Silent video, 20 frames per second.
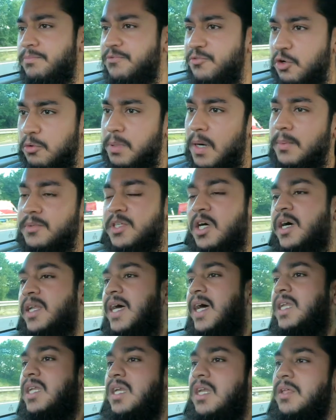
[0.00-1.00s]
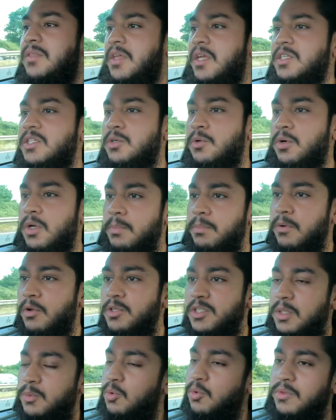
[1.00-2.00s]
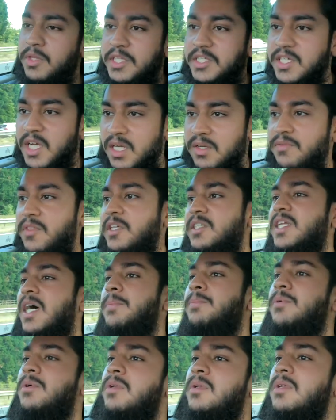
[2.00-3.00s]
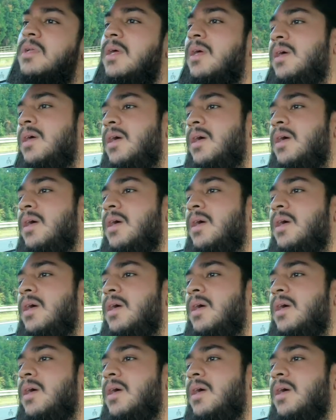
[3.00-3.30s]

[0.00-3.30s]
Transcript: fuel pumps can't handle it, the intercooler blows up, all these kind of things happen.